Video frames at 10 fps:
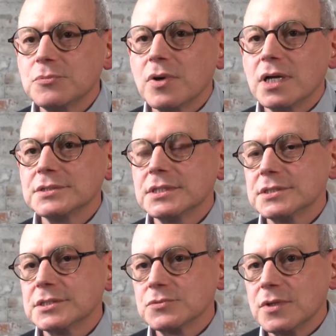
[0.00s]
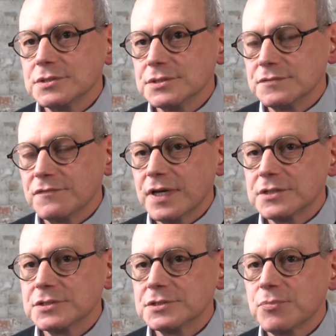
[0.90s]
process as well as an
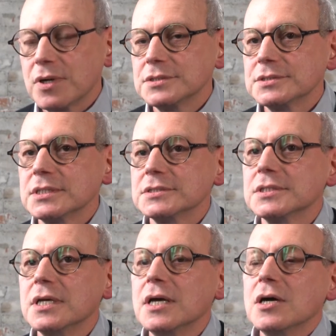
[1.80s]
infectious process,